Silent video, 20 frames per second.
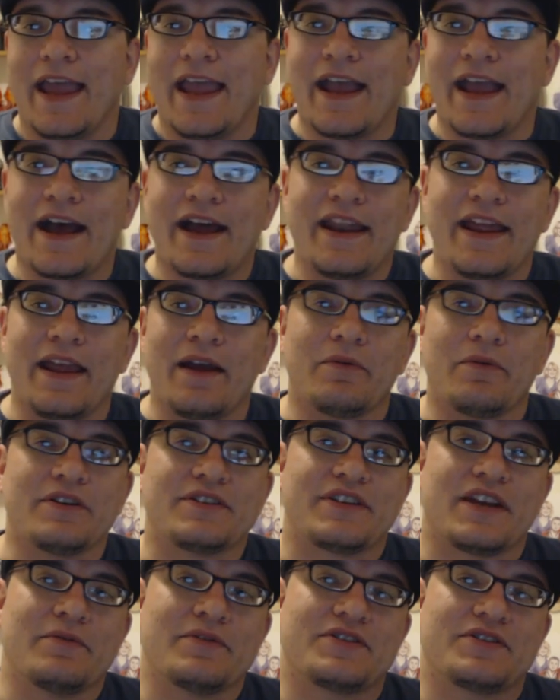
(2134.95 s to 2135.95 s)
and it
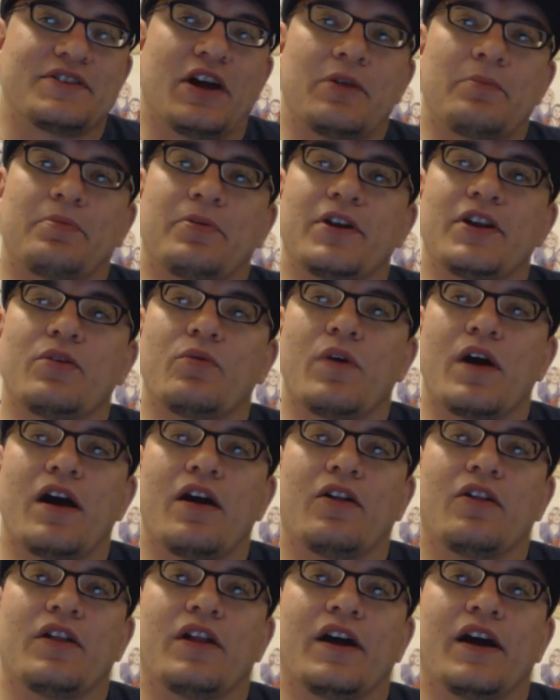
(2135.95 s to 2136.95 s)
was it was done pretty well.